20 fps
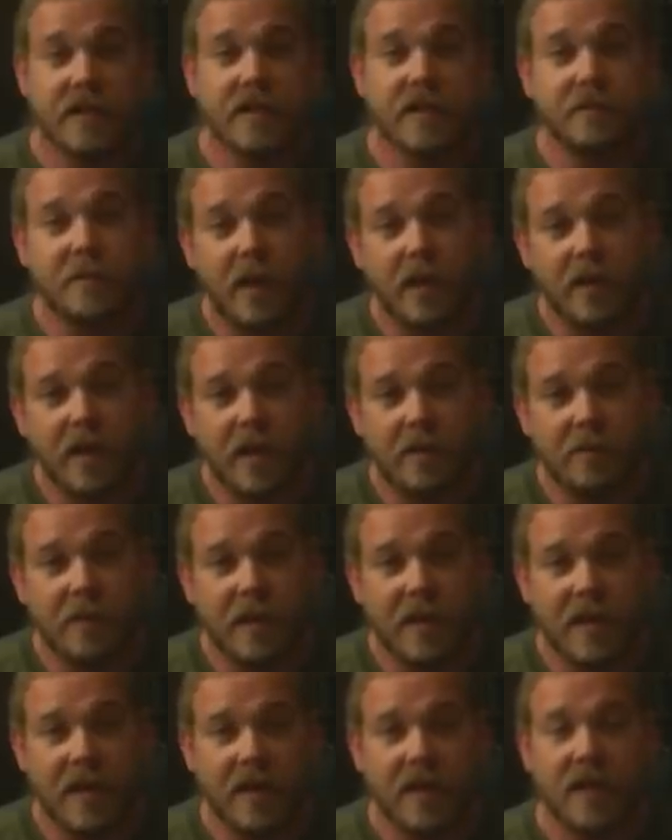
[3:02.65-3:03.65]
a small
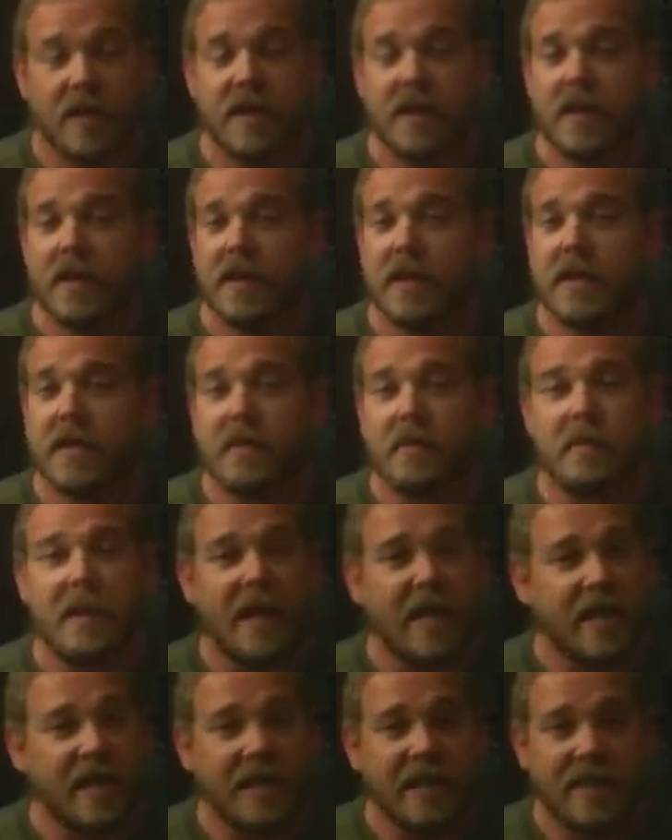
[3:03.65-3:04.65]
company. They're
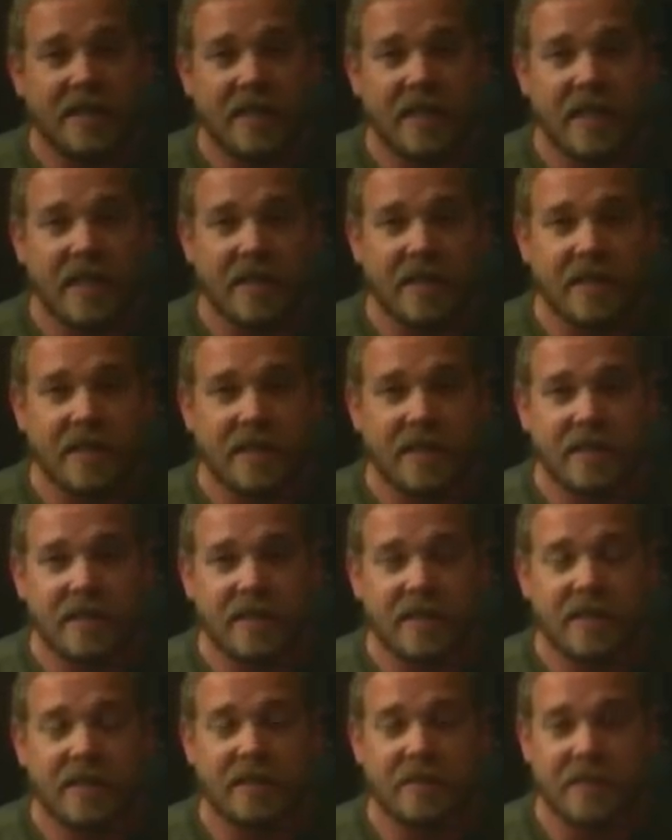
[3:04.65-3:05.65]
making these things
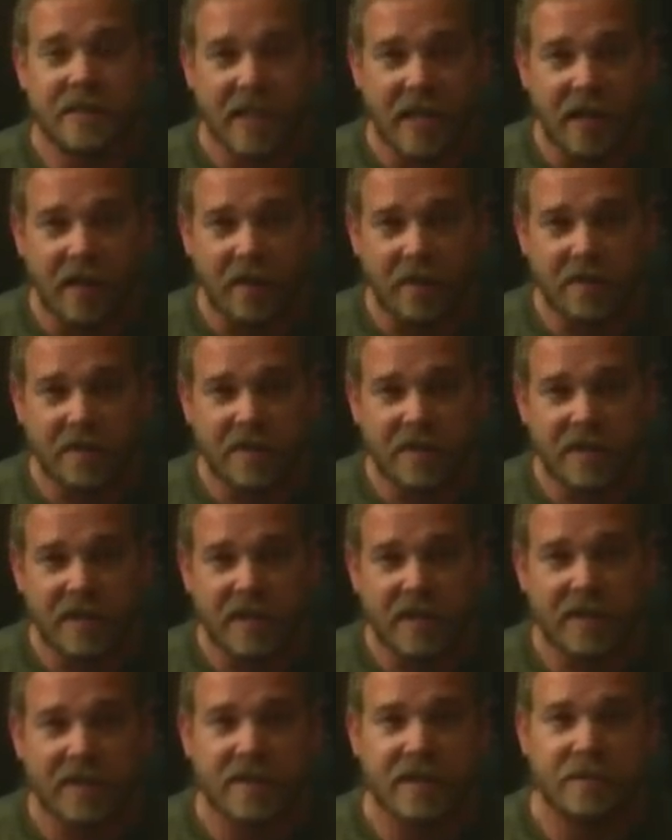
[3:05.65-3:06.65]
themselves.
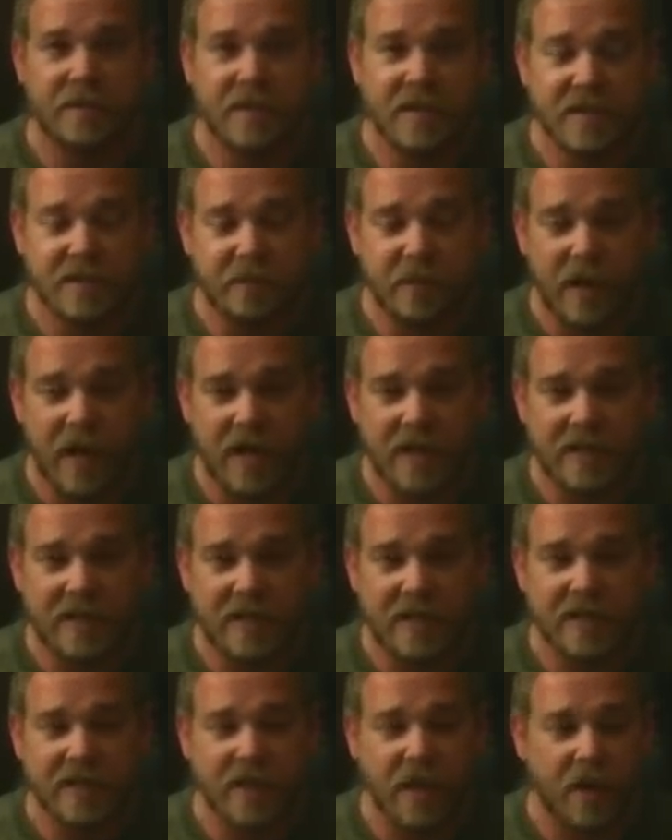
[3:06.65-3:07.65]
It's a
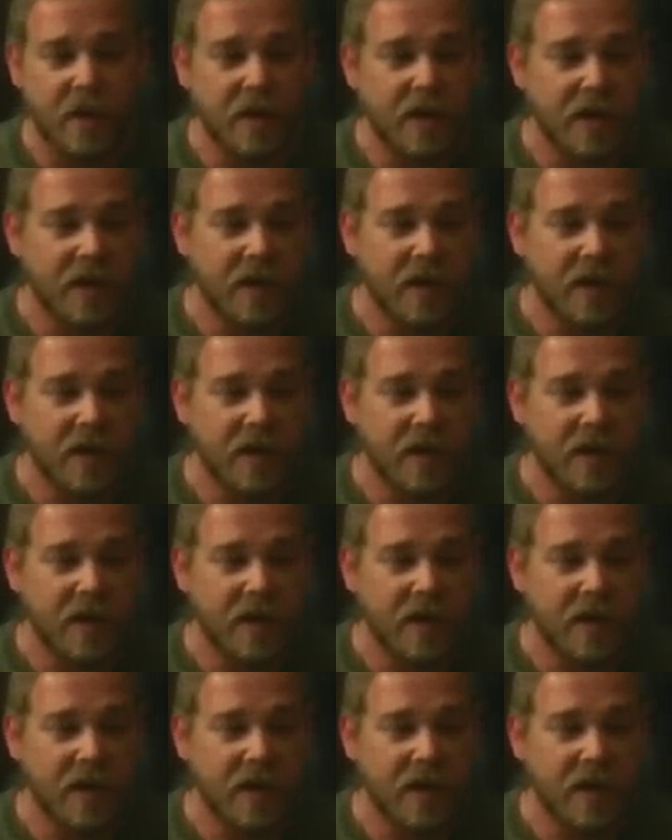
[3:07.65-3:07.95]
process. So